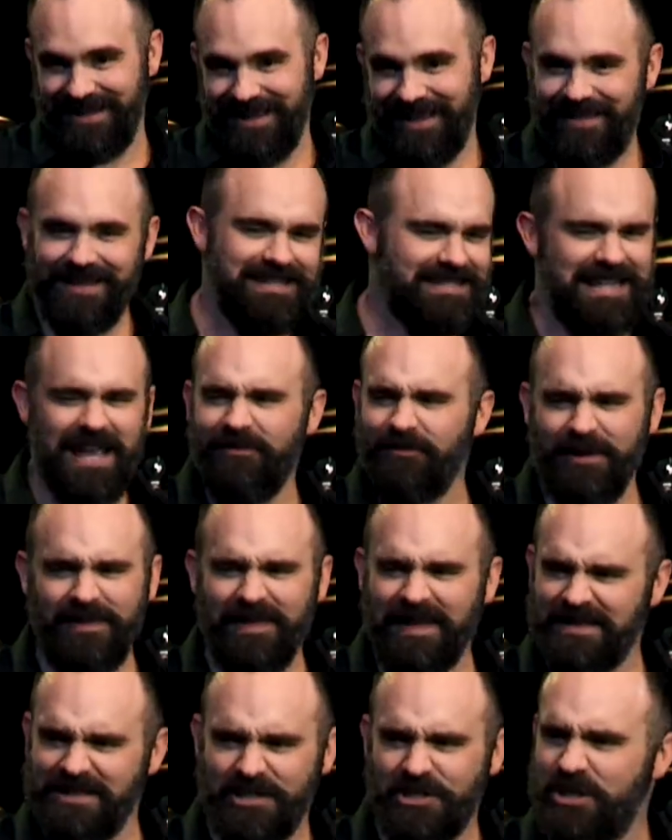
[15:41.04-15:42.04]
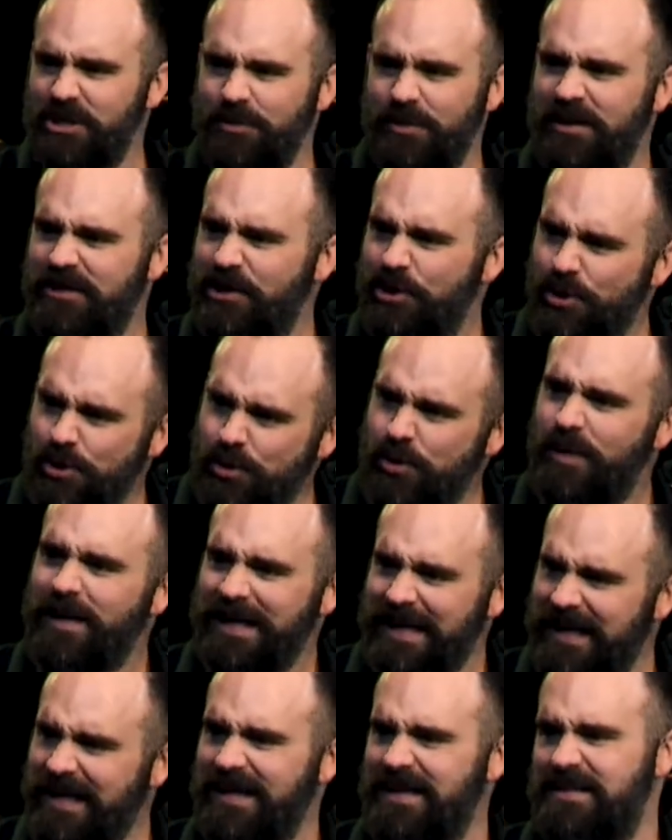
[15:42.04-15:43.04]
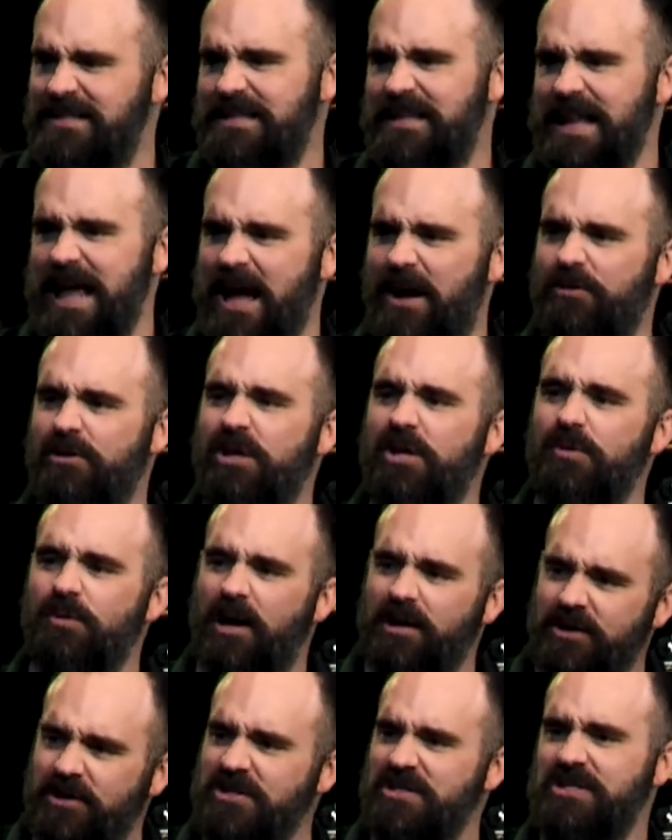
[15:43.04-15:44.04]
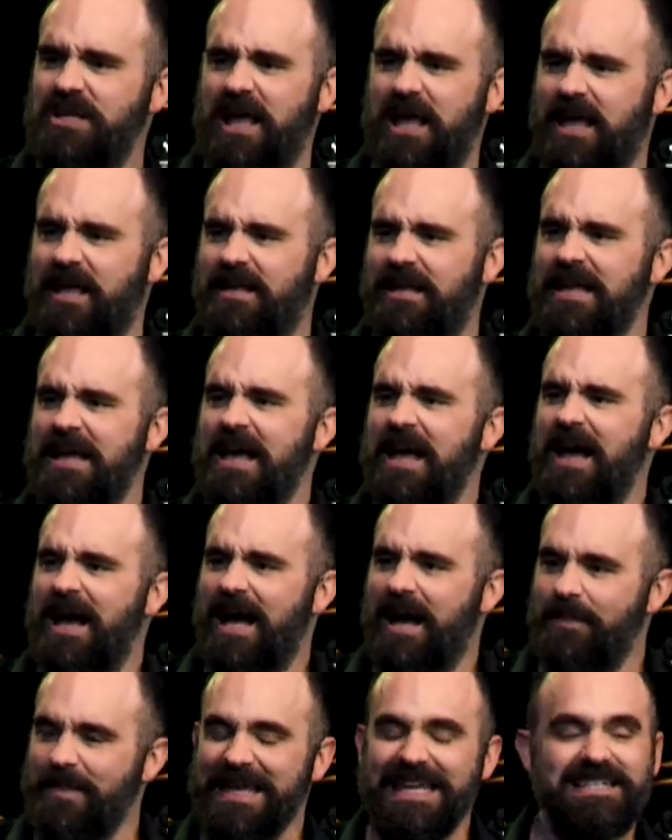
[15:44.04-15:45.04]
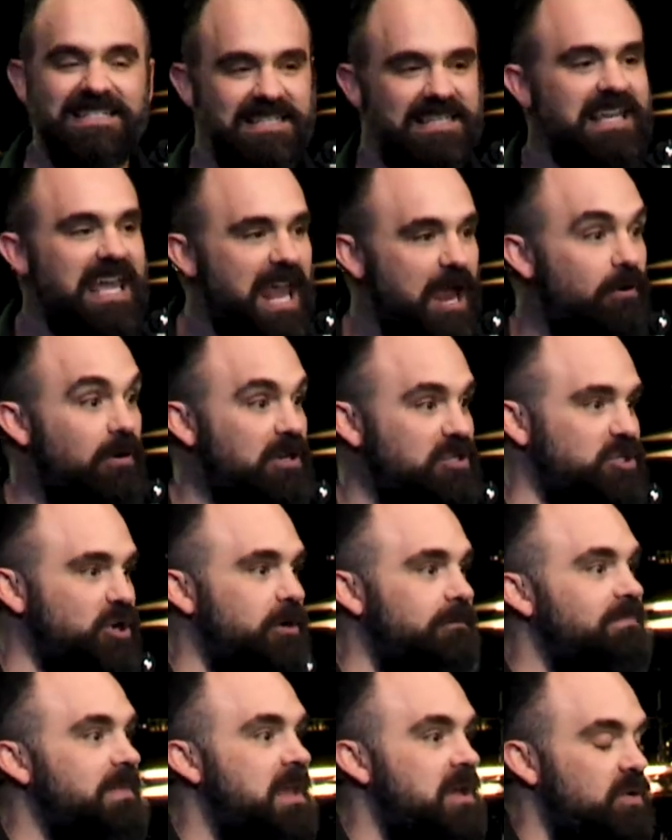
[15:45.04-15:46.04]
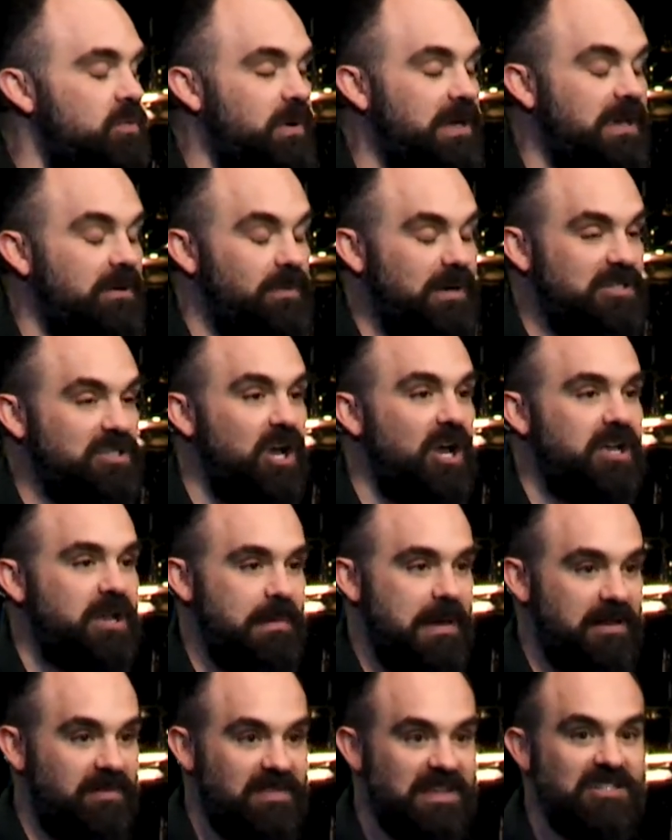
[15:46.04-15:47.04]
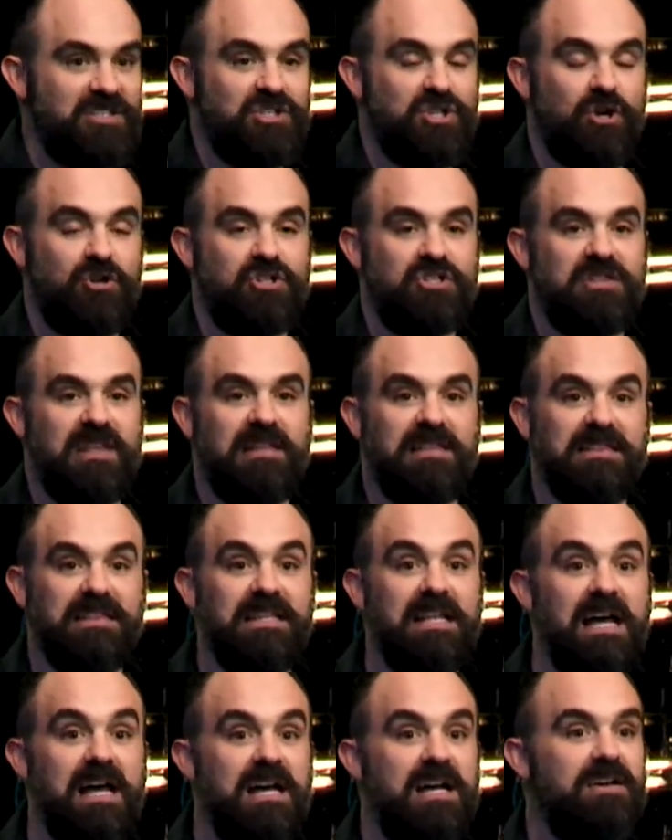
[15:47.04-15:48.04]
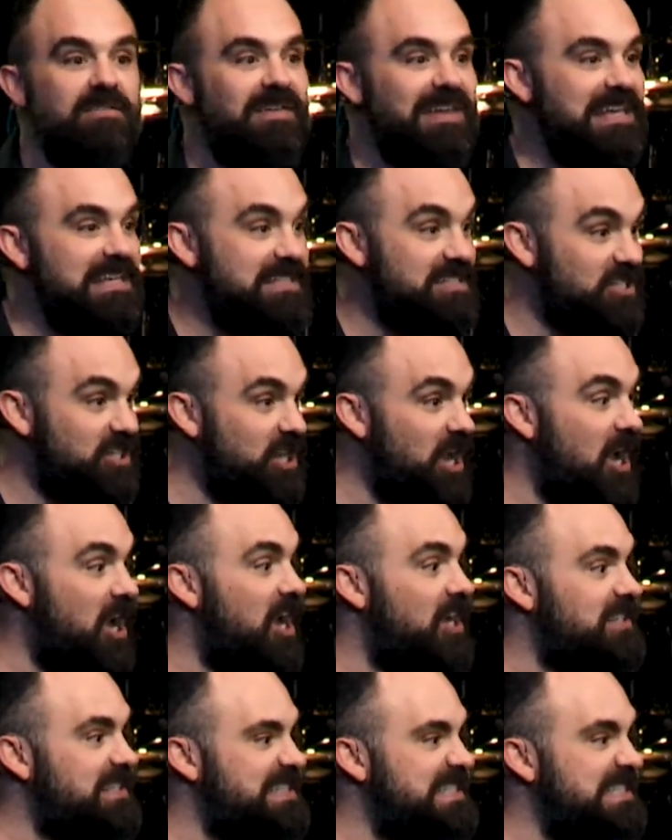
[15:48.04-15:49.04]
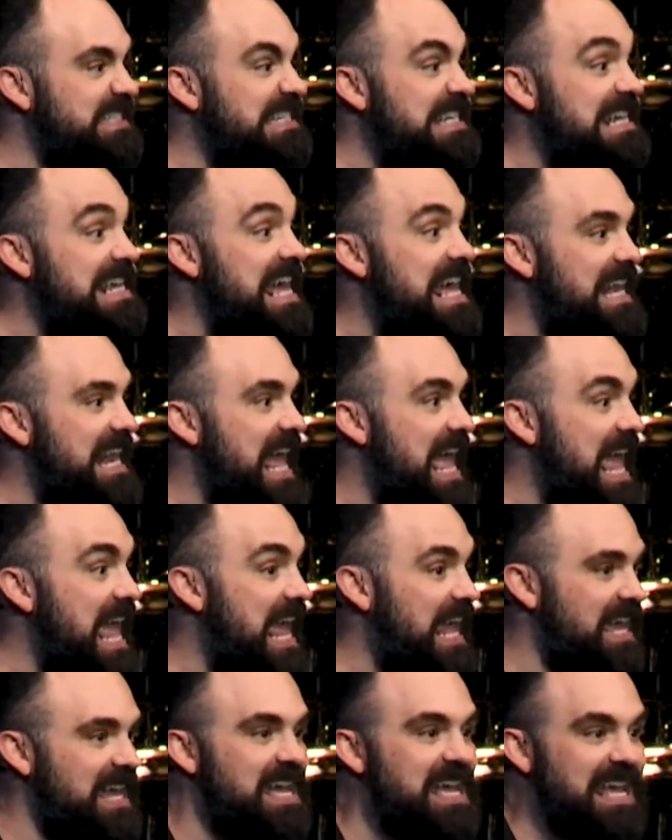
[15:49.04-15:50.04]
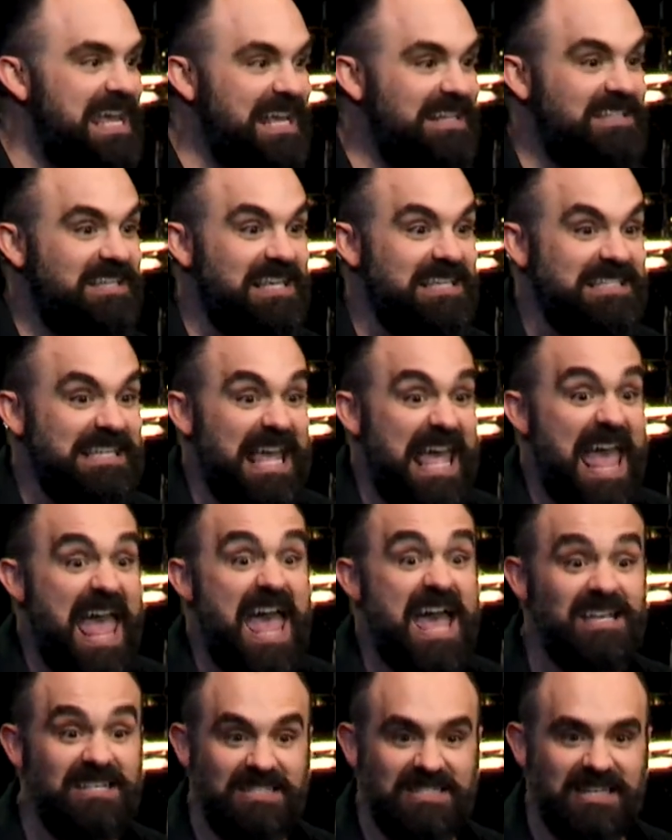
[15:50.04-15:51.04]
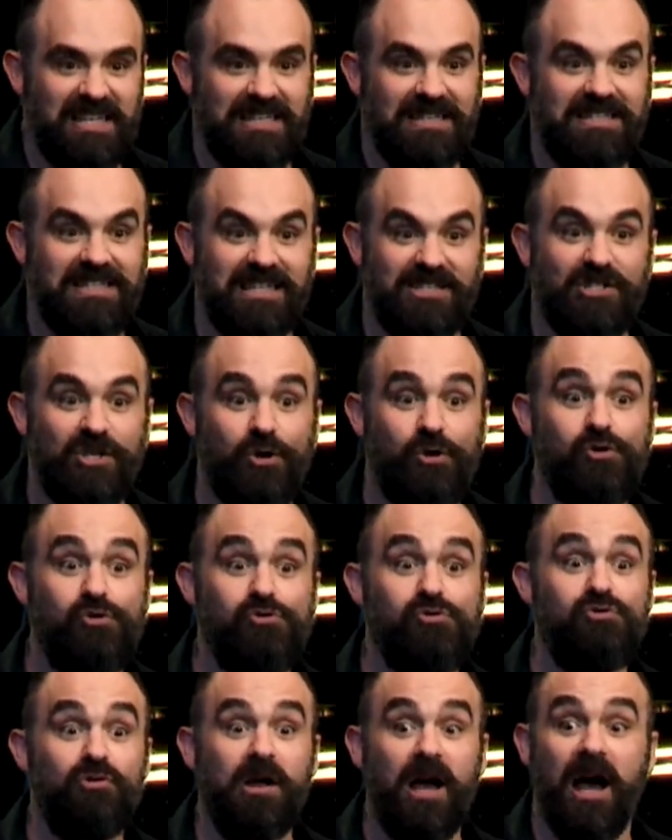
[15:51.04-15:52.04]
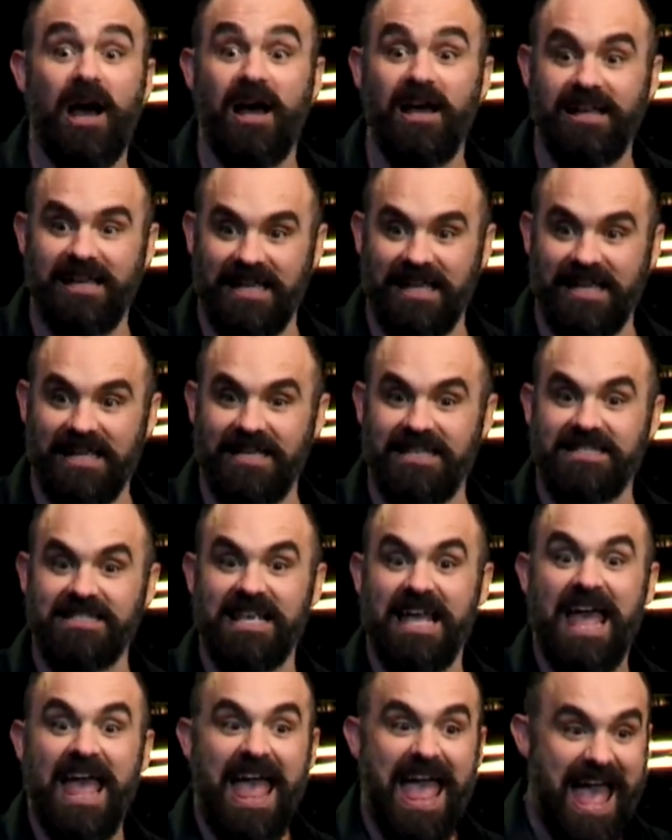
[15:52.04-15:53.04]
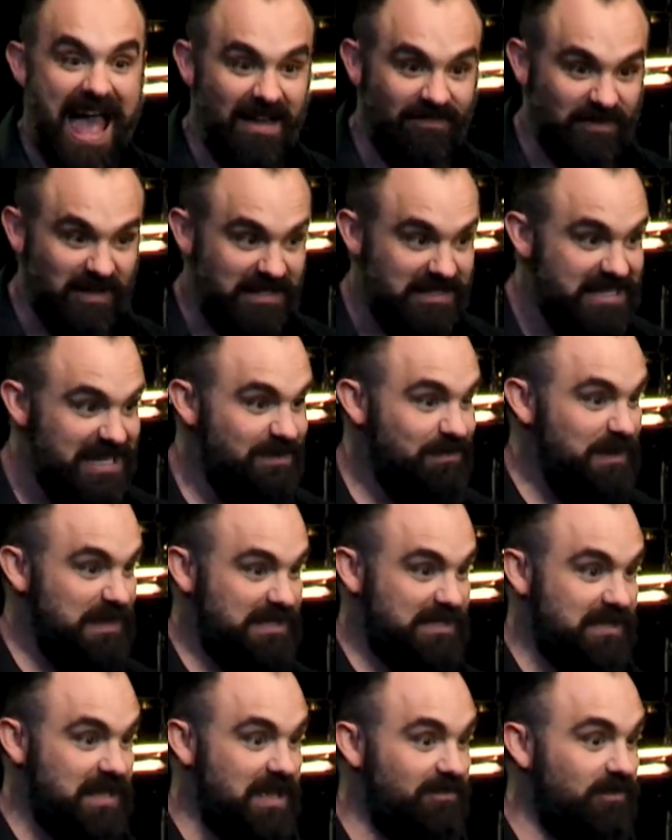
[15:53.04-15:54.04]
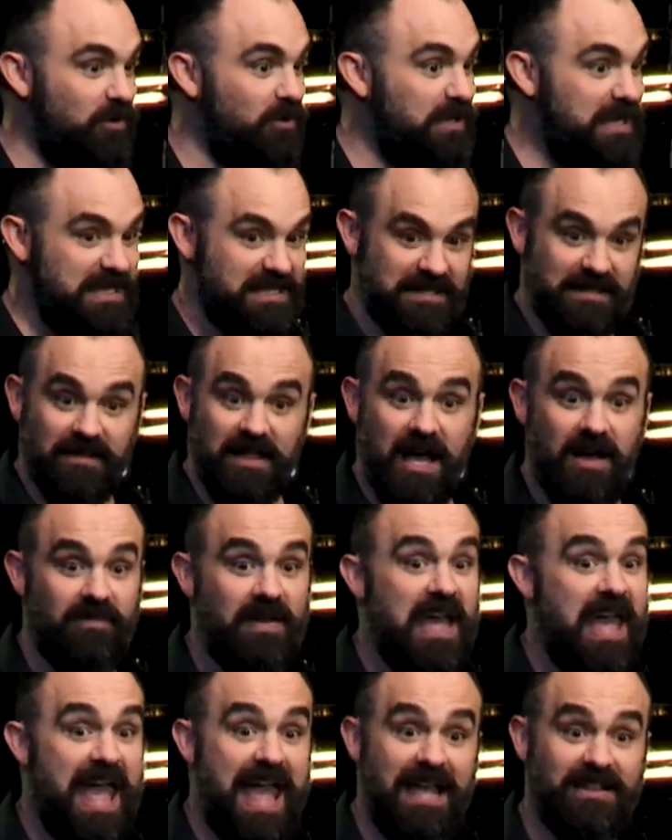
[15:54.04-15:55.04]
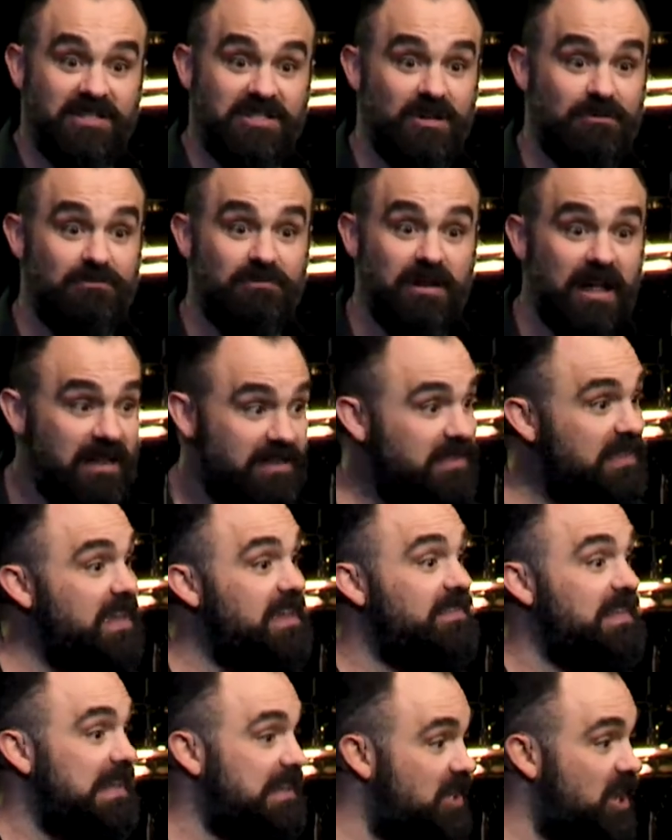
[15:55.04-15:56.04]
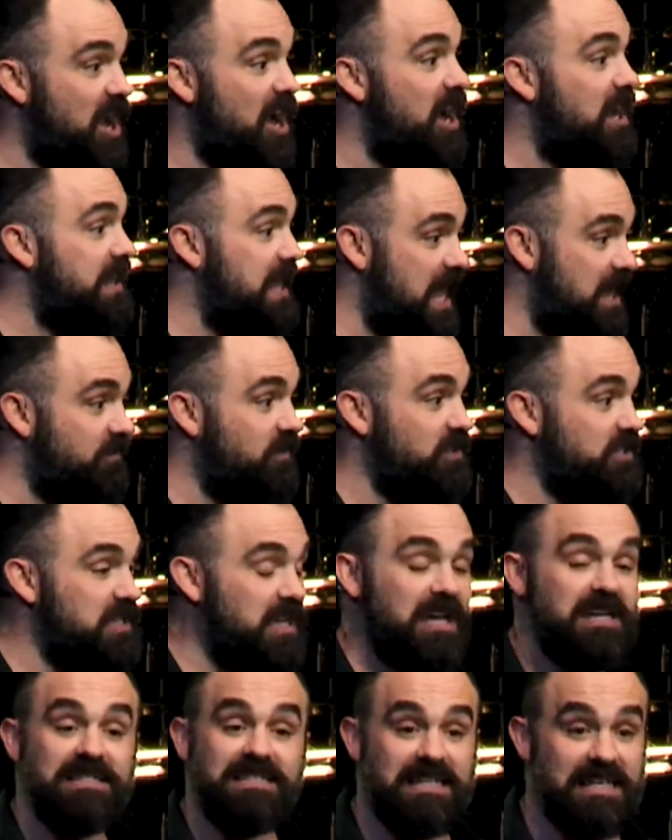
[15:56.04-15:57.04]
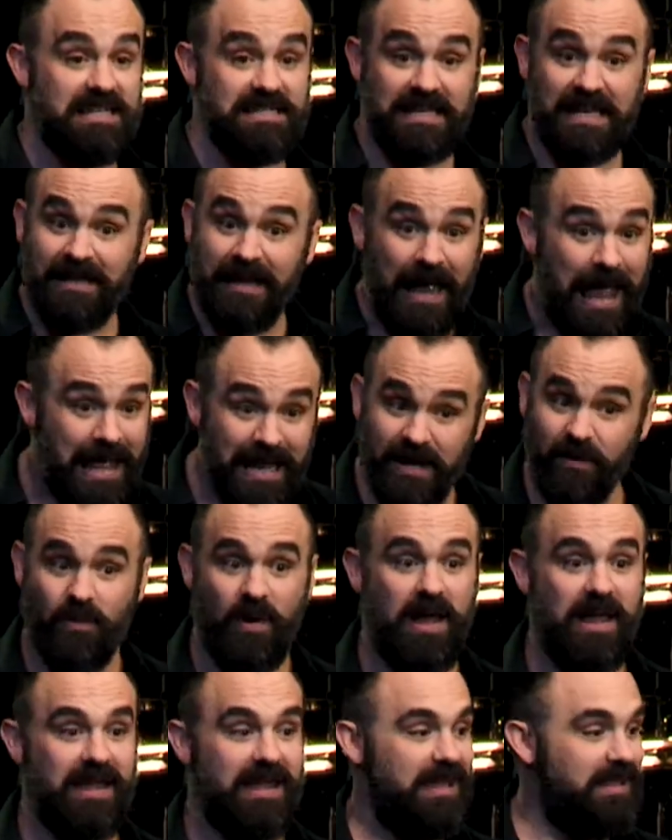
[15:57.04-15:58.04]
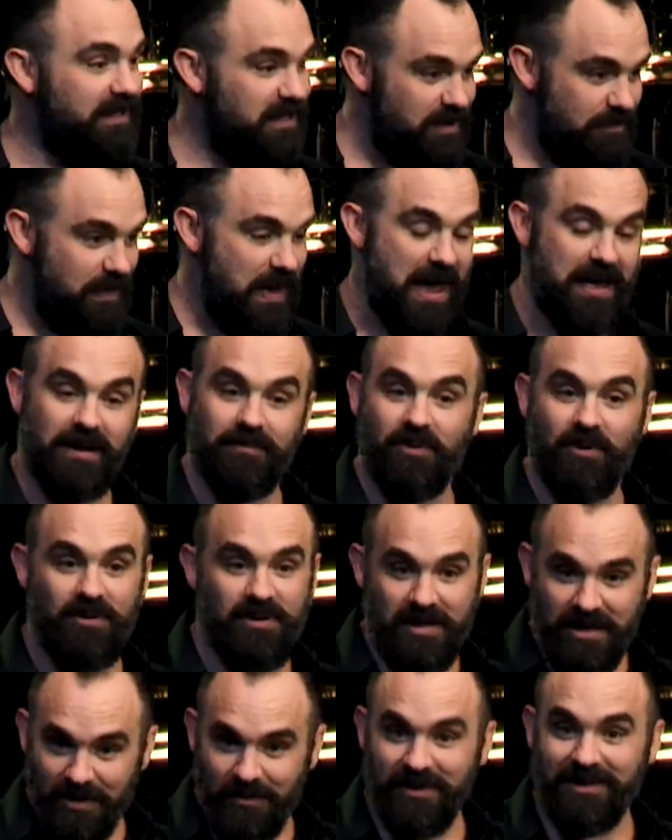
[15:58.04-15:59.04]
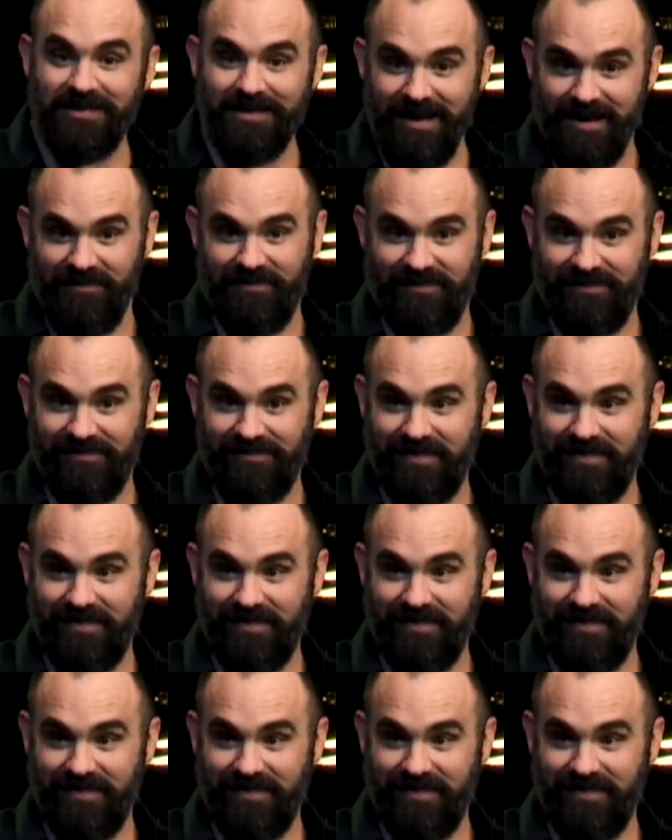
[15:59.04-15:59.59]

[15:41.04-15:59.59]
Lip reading: That has everything to do with who he is and how you understand his character. We talk about at this church that love is God's DNA. It's his essence. It's who God is at the deepest level is love. And so nothing that God ever does is in any way incompatible with love.